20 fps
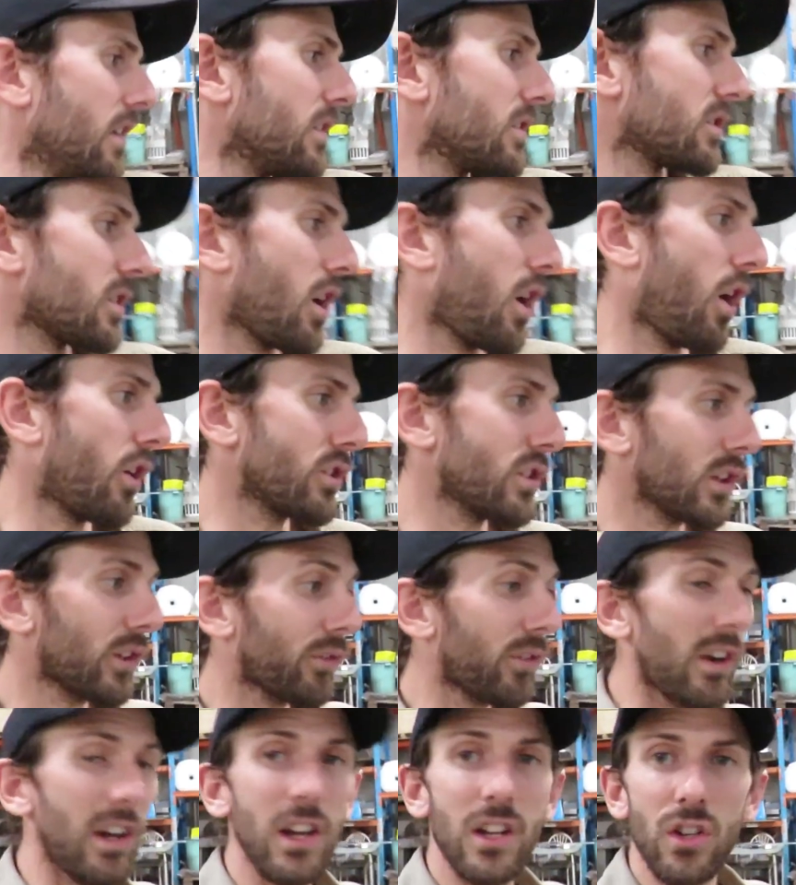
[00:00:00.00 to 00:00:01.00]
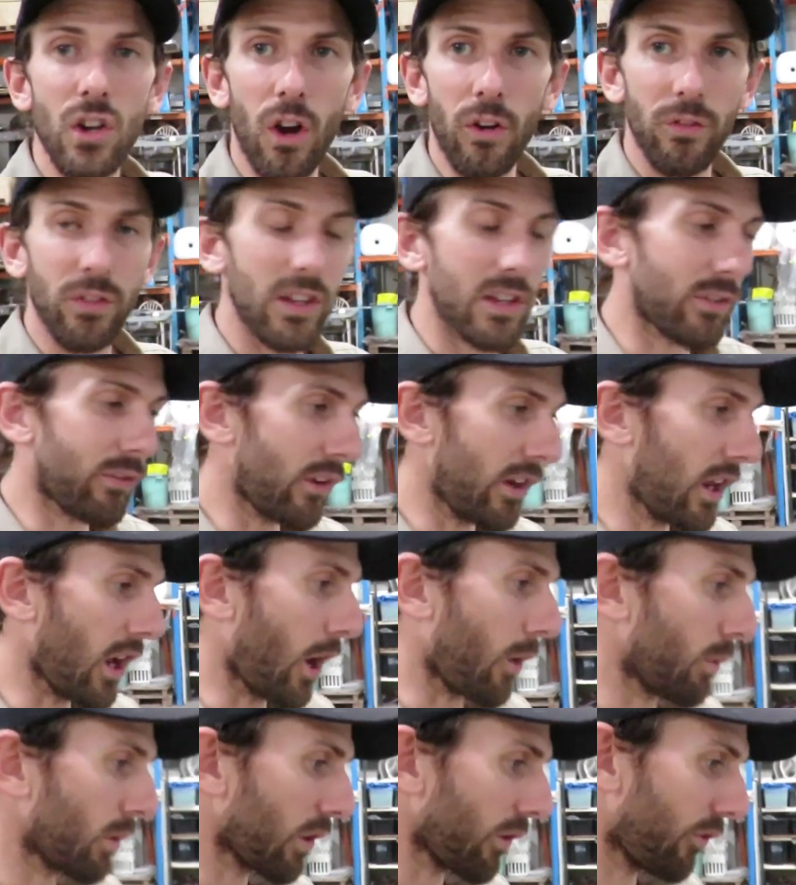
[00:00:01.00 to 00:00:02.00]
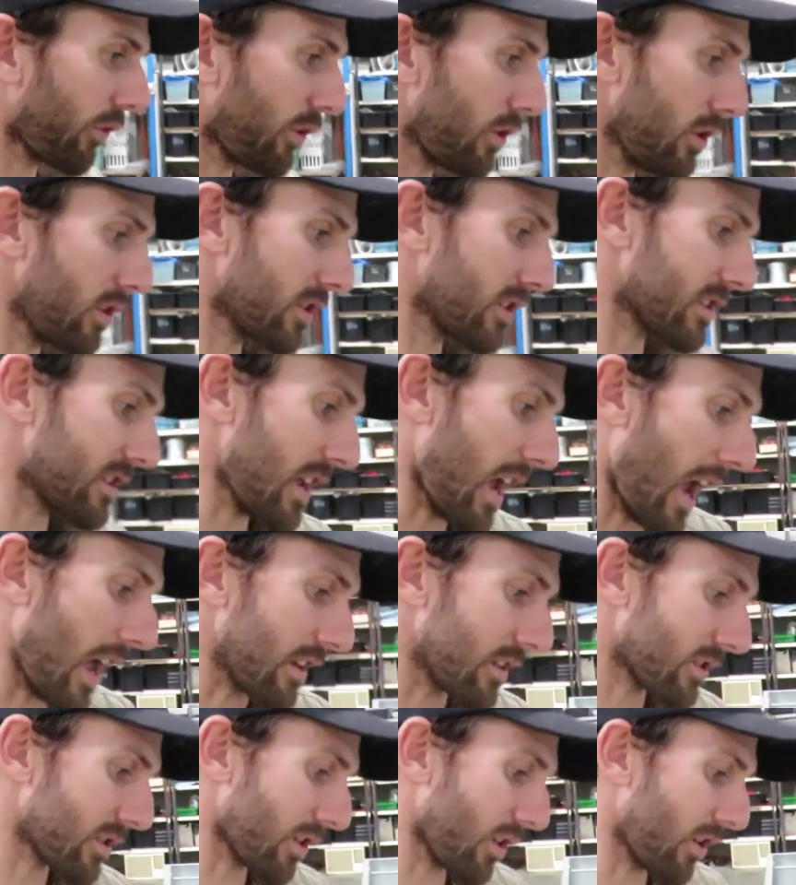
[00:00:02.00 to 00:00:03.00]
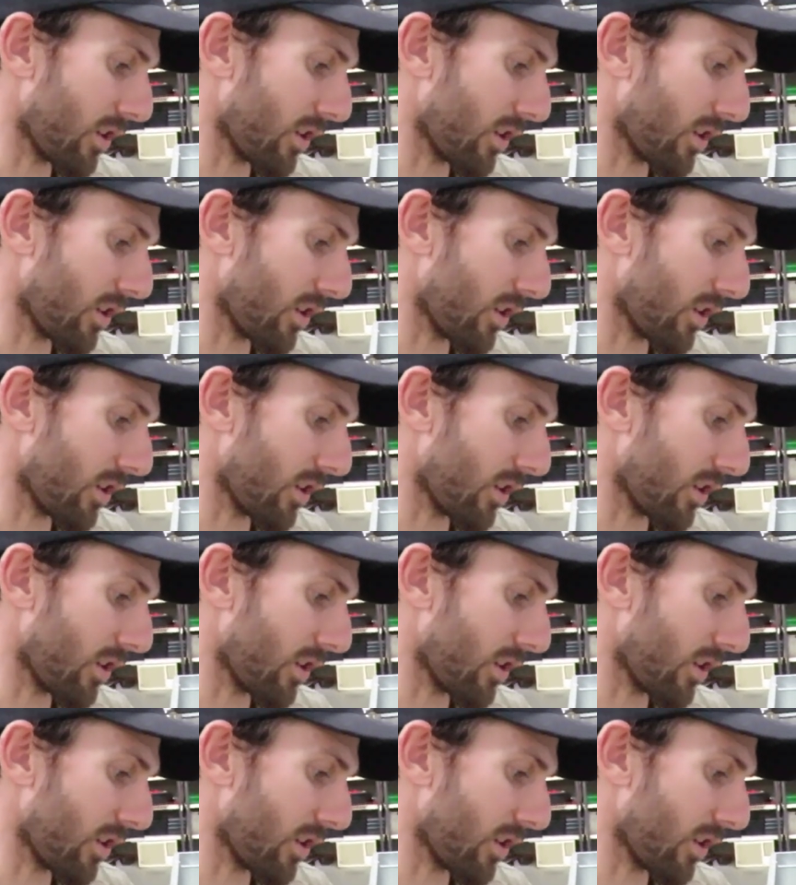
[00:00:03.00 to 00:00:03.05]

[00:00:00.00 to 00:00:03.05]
So I'll just finish off this video with a few stats.